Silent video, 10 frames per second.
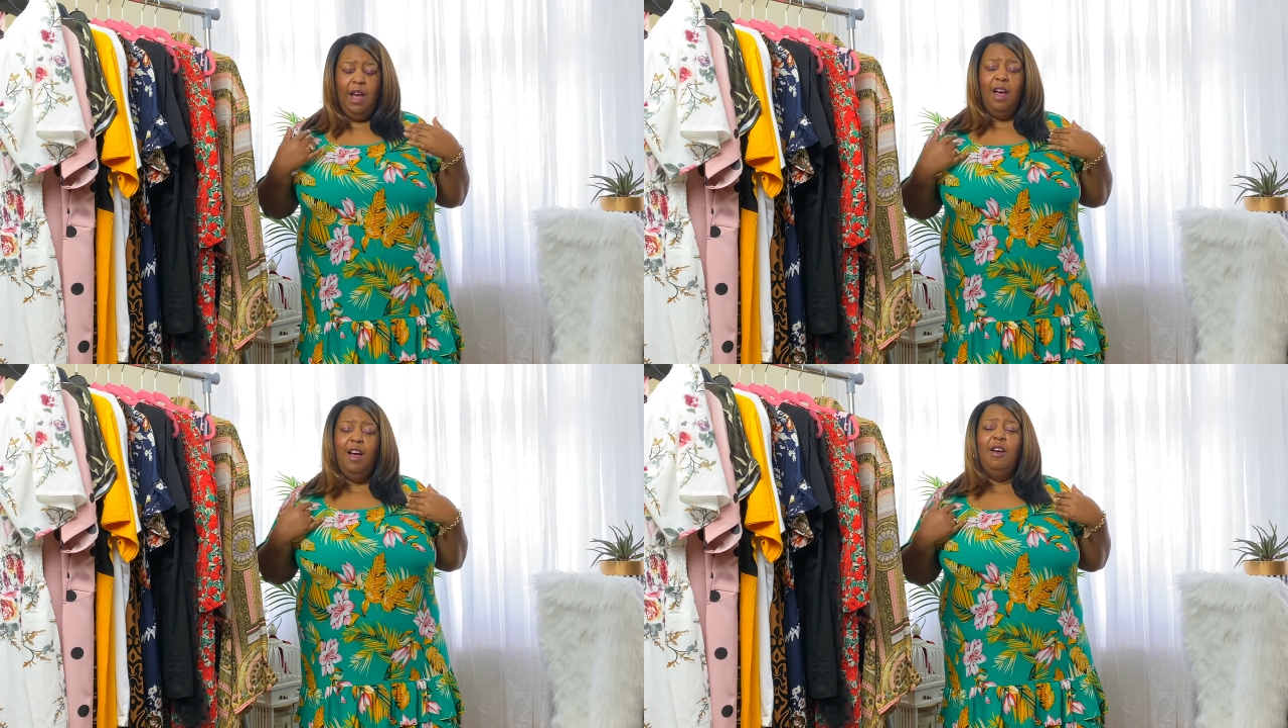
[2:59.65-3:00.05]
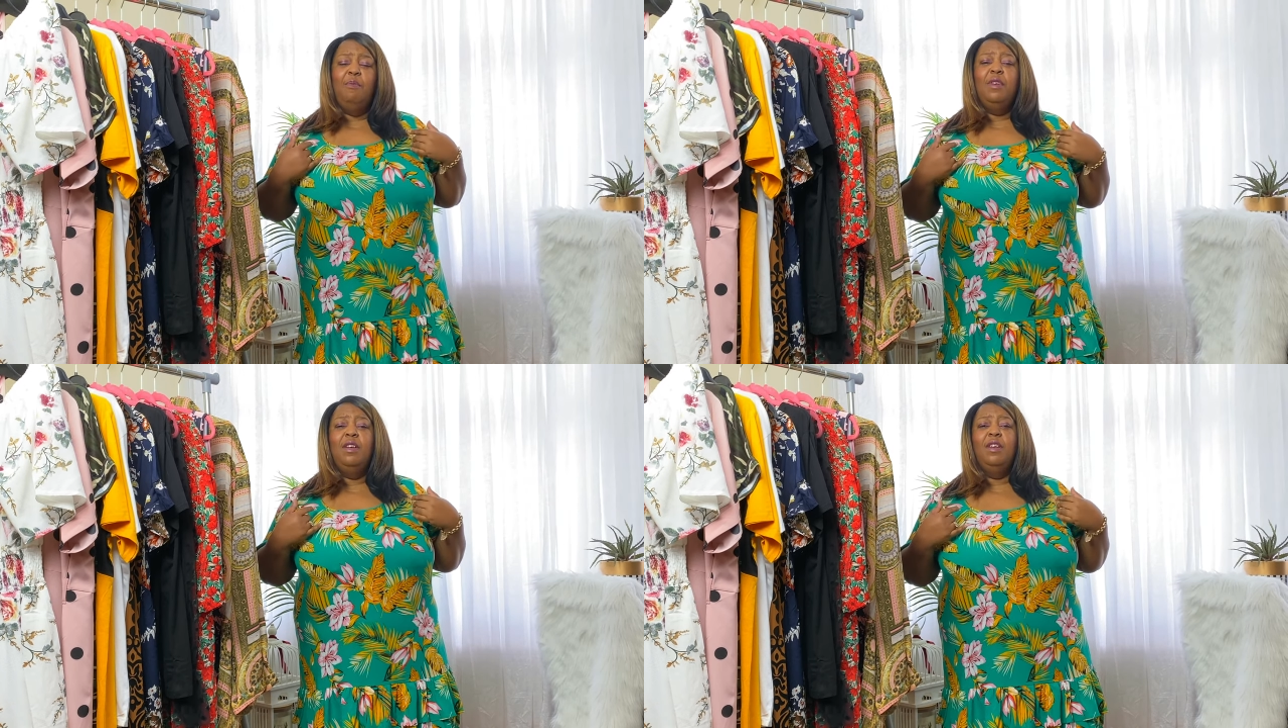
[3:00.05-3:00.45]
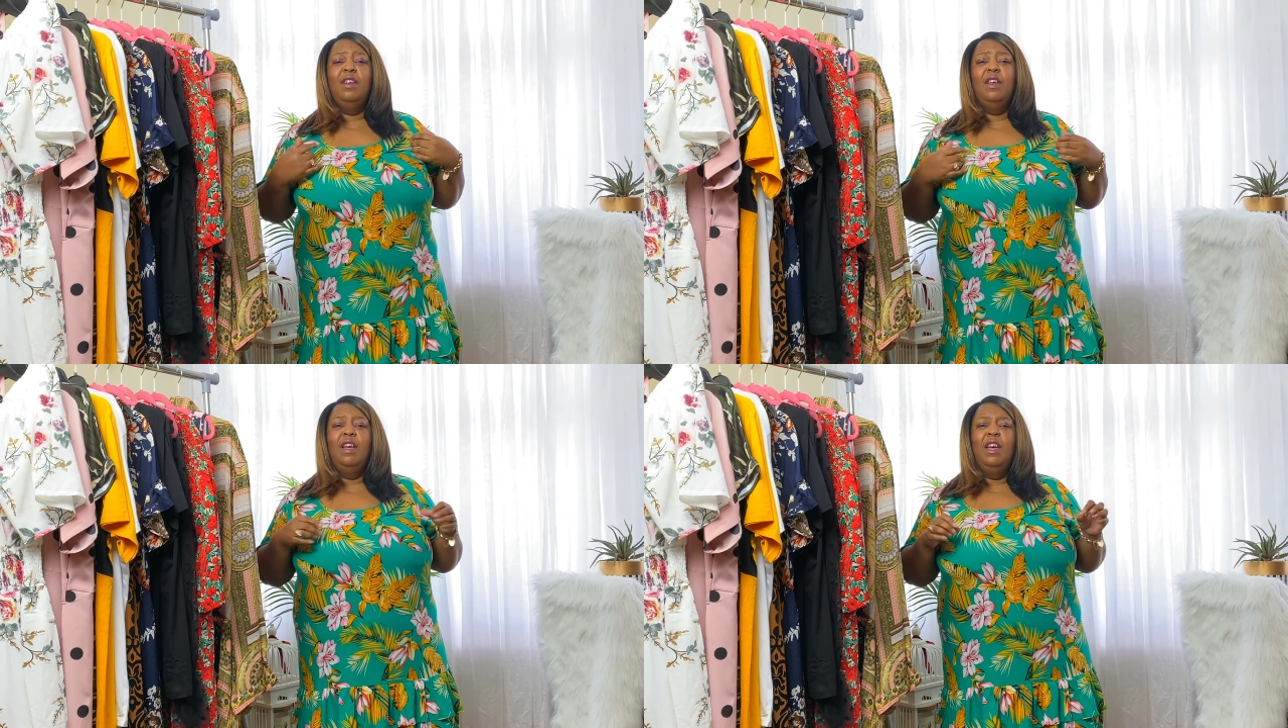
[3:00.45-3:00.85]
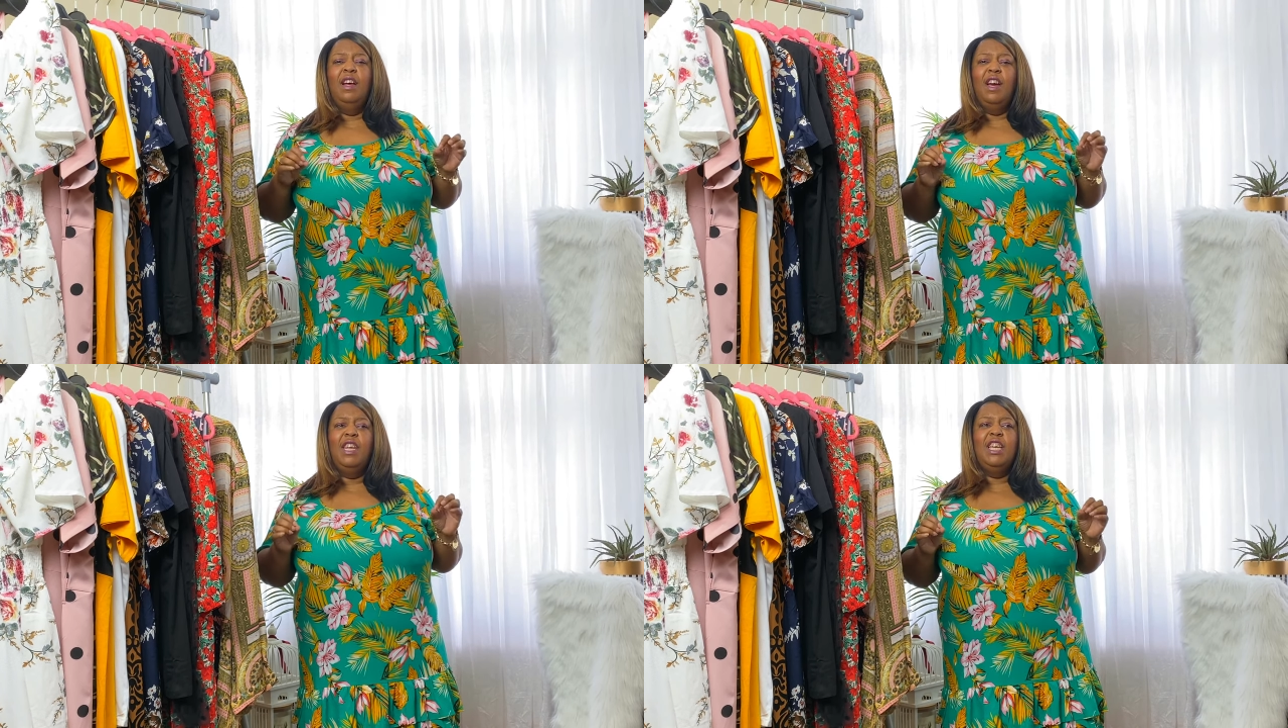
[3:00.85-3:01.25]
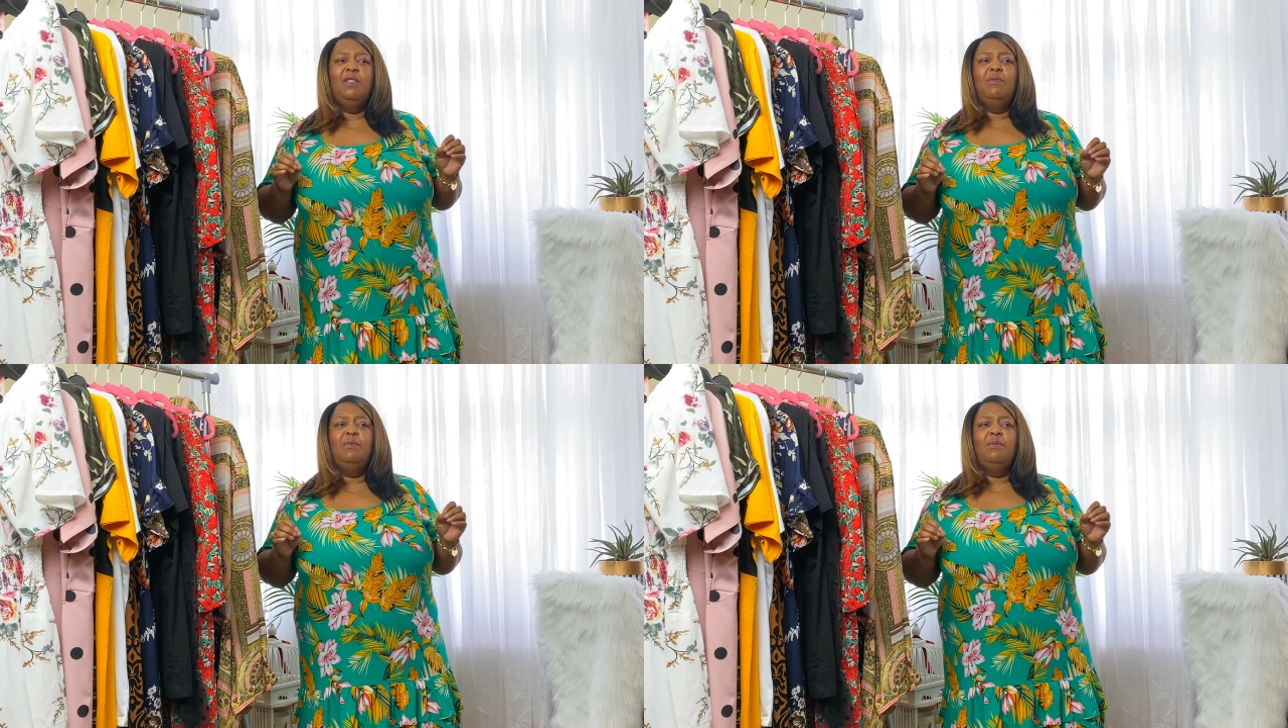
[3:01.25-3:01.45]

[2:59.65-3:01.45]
Um, kind of gives